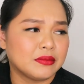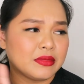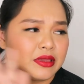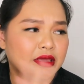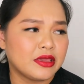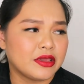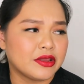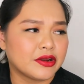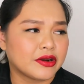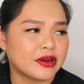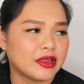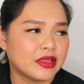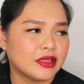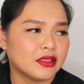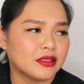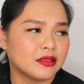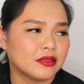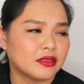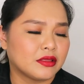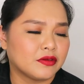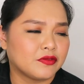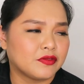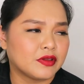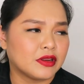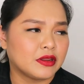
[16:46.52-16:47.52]
here
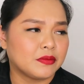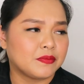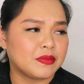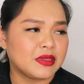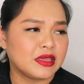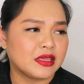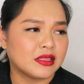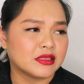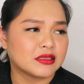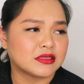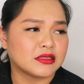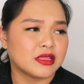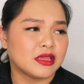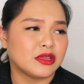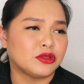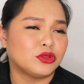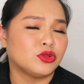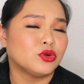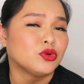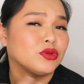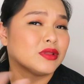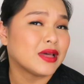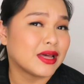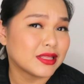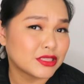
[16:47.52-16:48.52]
in the Philippines, they
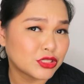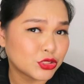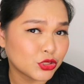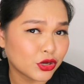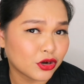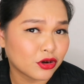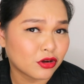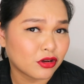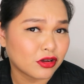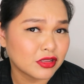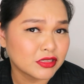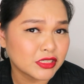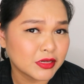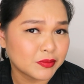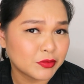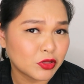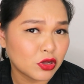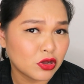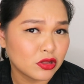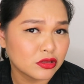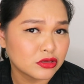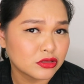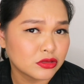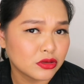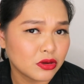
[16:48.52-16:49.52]
do that store concept
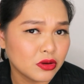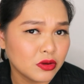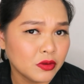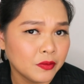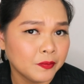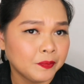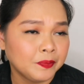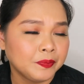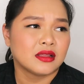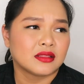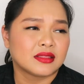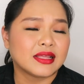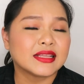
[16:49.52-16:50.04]
also.